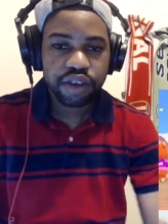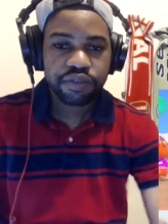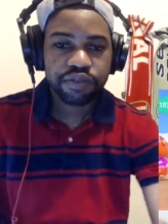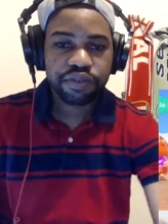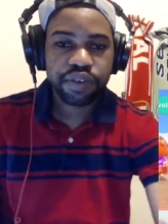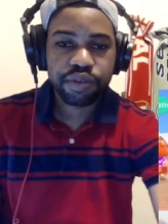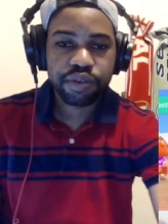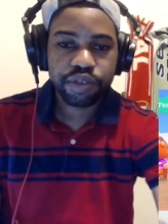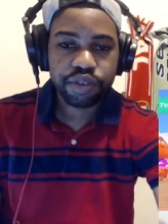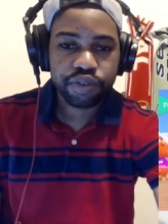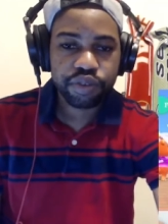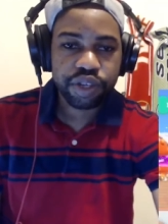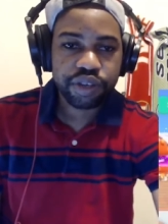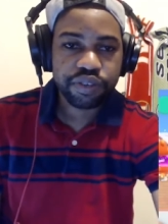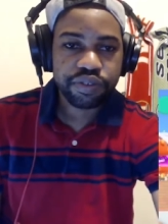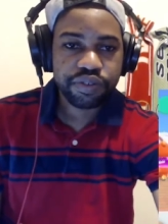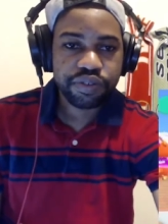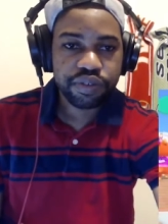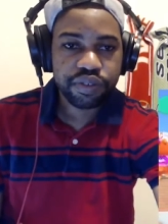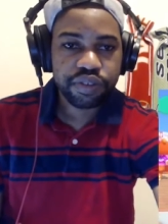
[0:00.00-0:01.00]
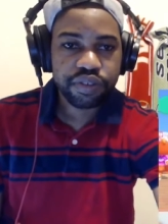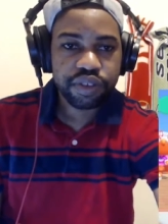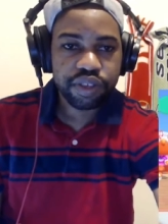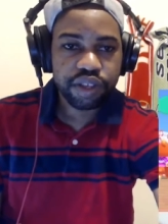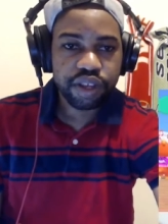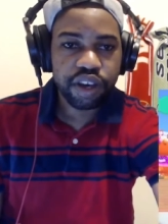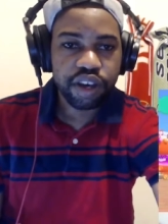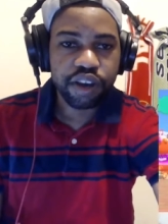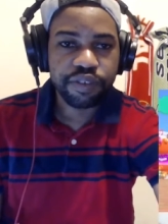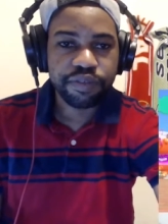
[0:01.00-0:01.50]
February
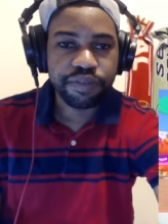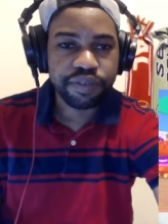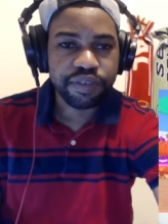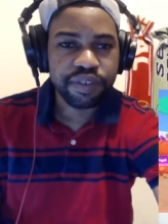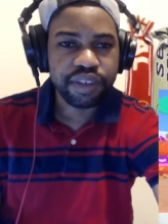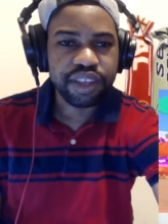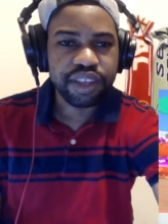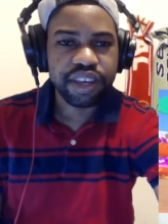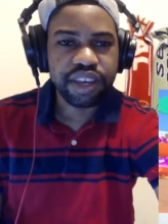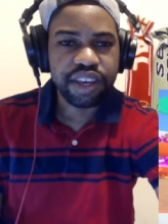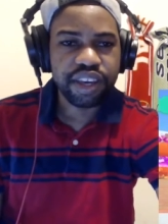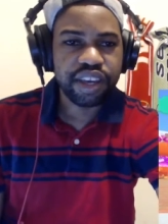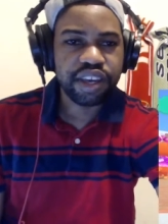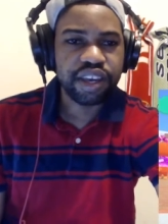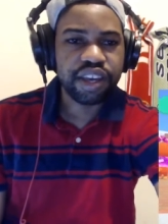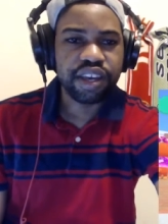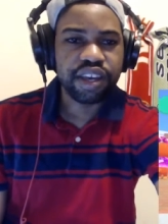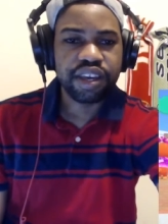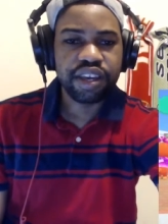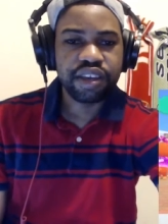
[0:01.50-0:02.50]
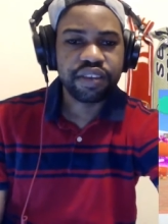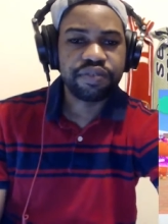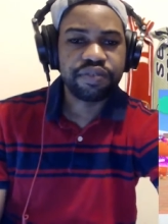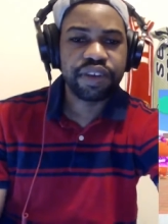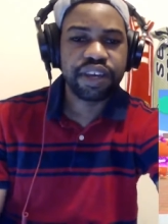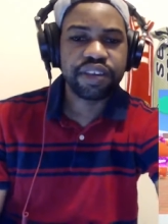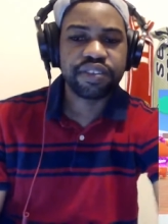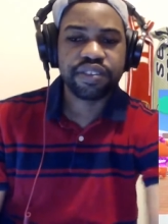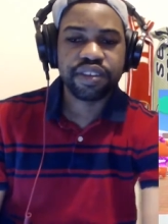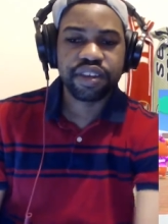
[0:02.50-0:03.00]
20th. Up, yeah,
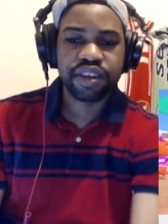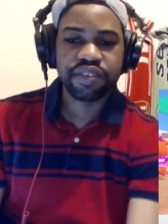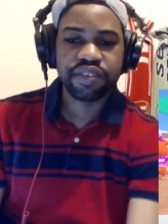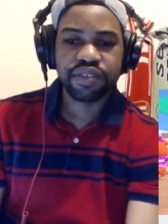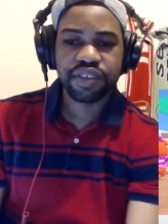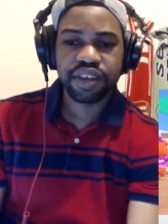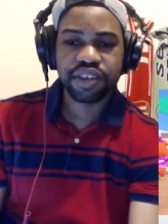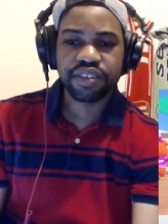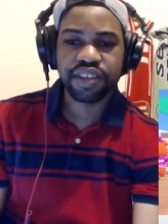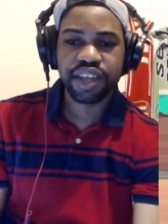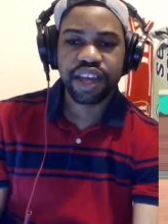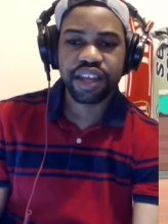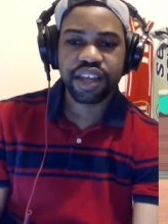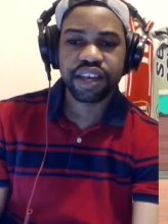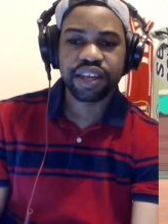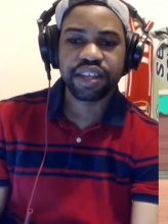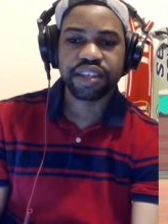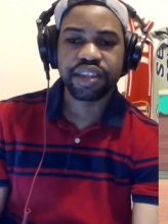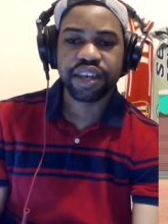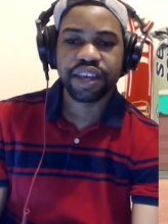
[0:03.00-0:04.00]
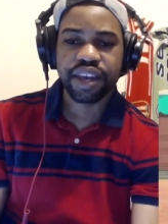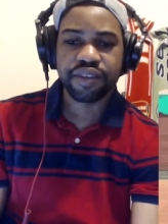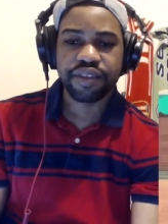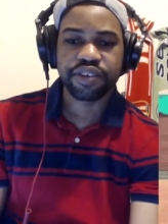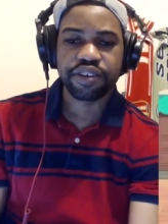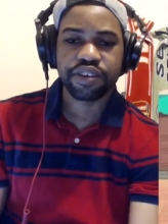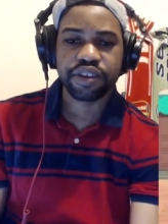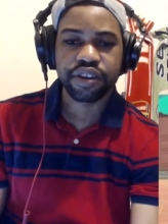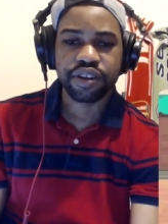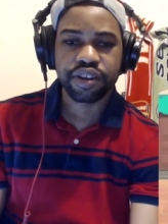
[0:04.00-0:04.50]
festive. Isn't that like day
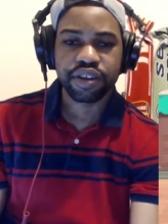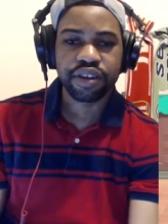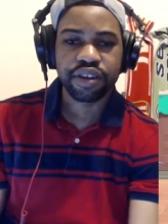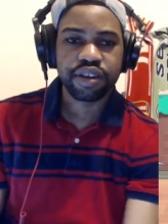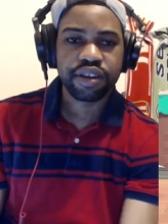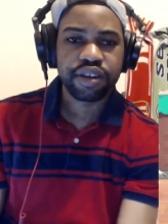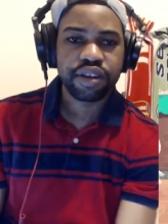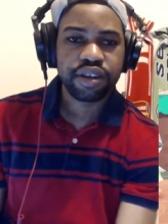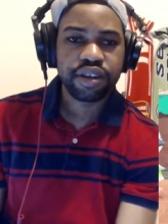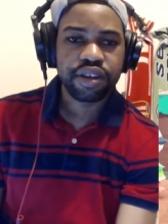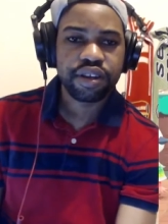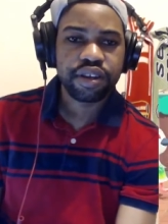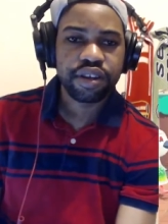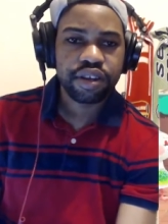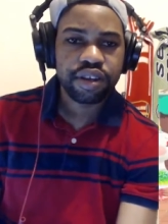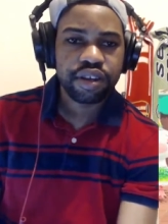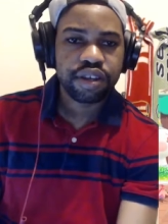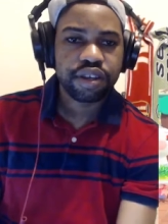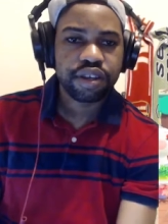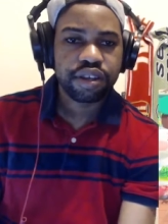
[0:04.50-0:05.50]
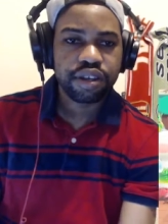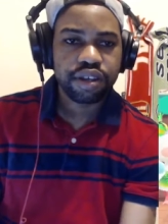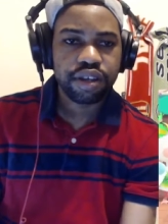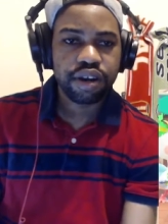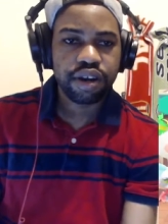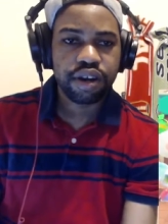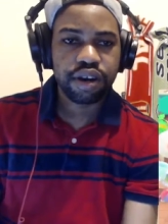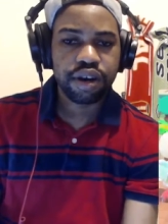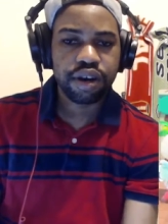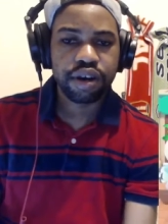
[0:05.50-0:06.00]
after,
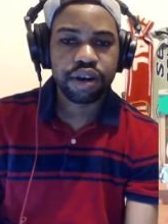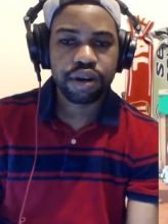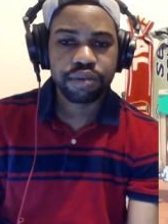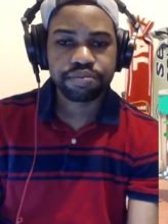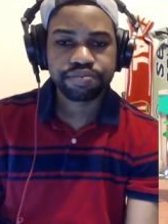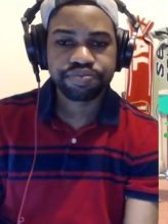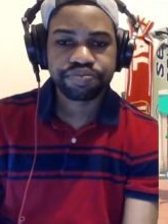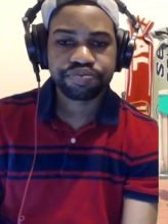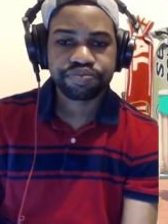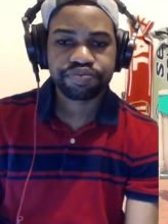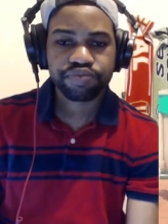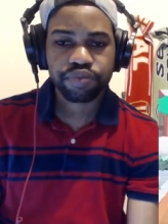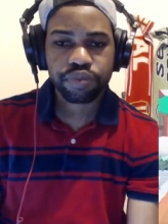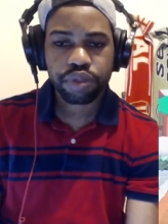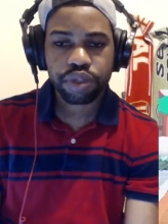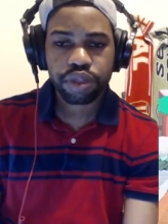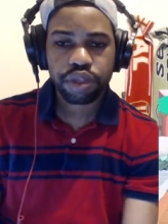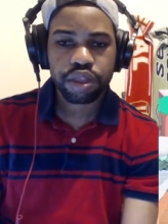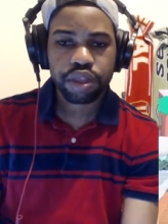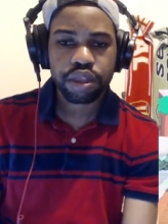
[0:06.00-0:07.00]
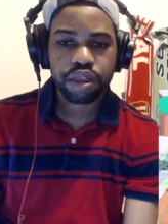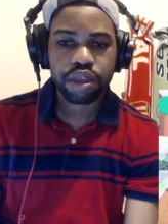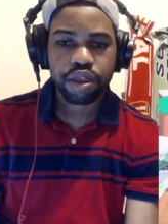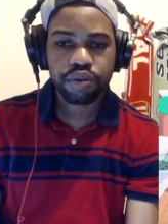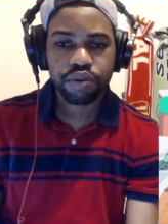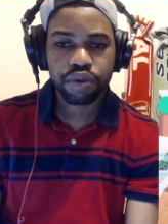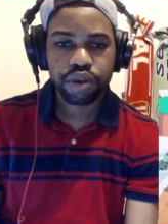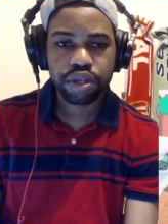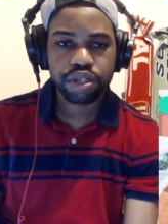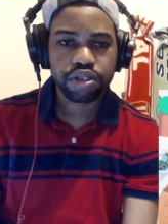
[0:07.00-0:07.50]
um,
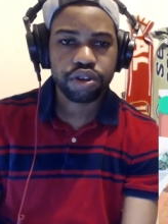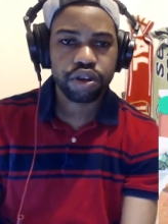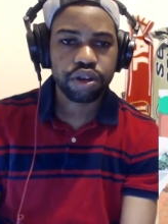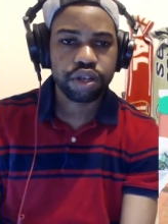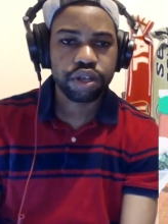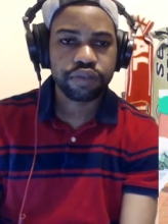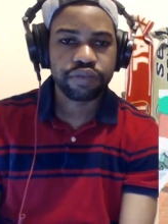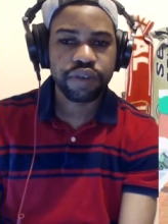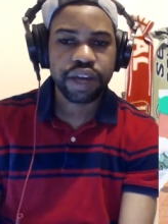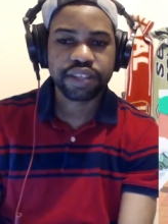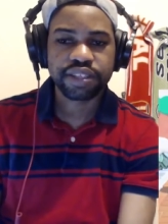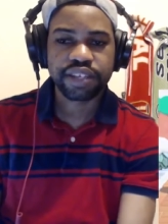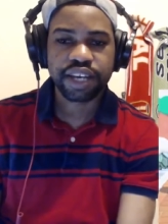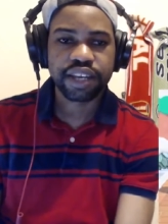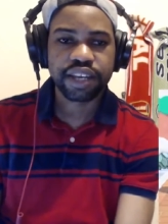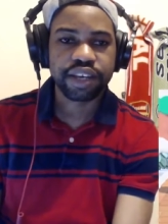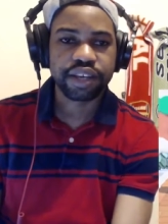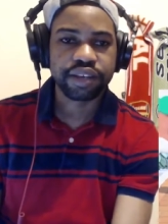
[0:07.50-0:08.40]
what do you call it? Valentine Day.